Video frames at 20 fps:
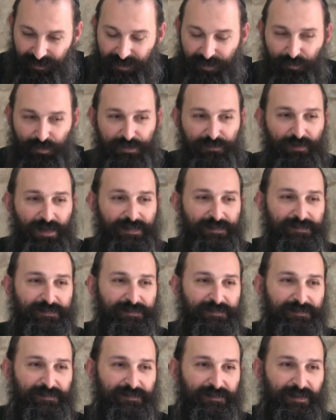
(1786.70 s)
there was
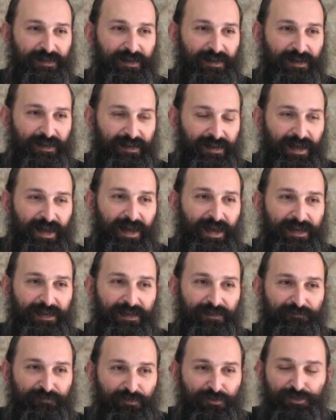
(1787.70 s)
once a guy,
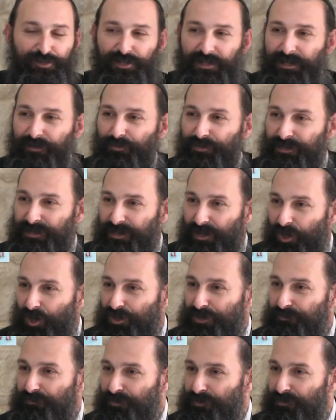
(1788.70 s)
unfortunately, was in a
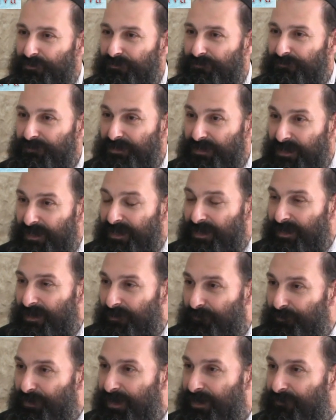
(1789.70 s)
hospital, sitting
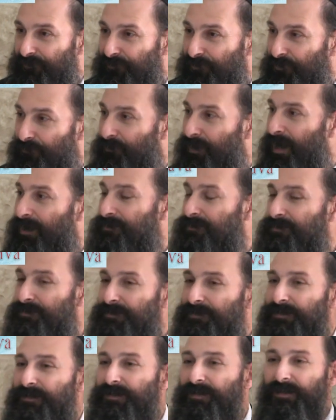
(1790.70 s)
in a bed for
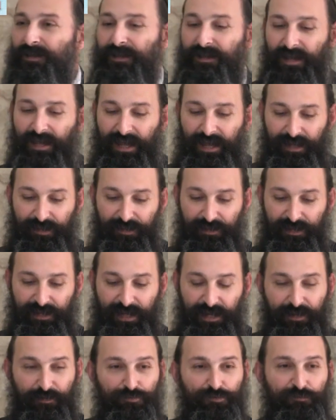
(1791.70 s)
months, and he
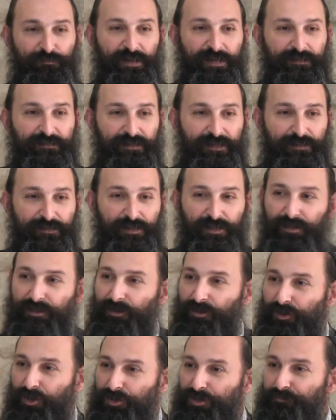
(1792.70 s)
had a roommate in
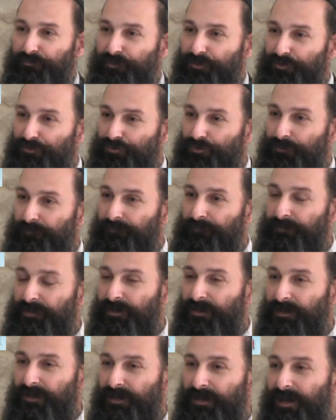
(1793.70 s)
the hospital room.
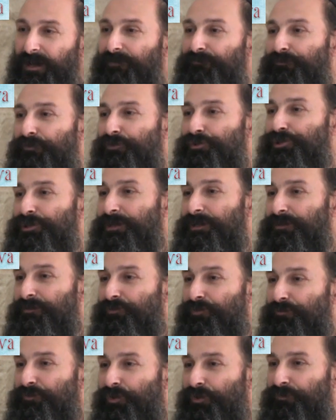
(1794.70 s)
Unfortunately, they
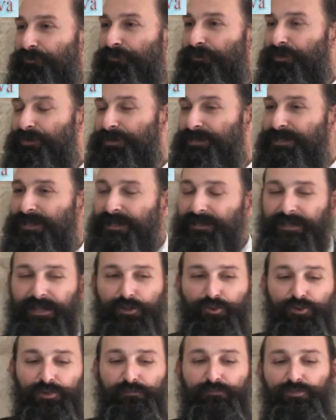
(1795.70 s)
were both very sick.
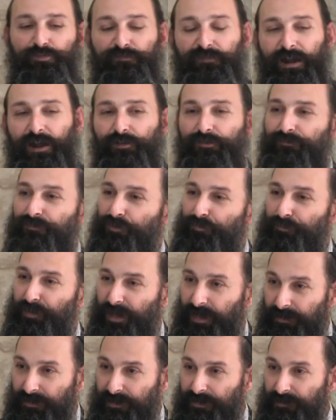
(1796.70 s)
They couldn't move out of their
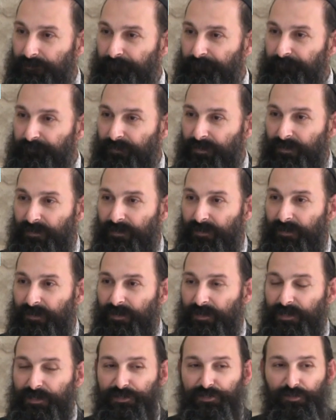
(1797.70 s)
beds.
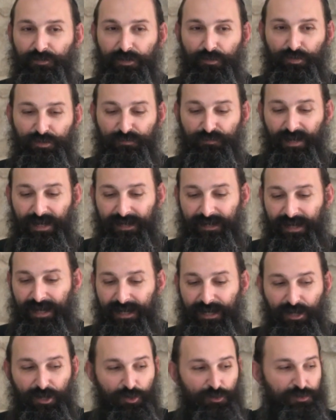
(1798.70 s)
So there was one
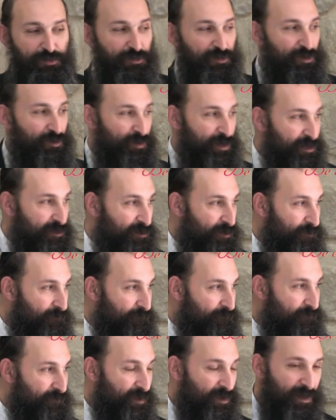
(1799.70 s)
guy close to the
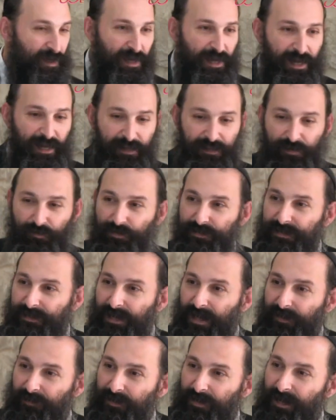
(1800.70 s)
window, and there was
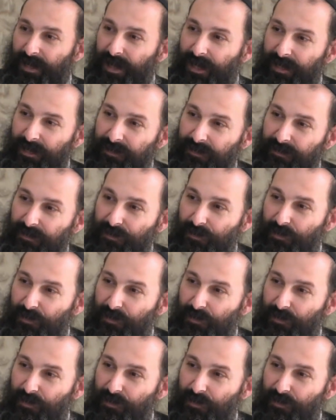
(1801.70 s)
another guy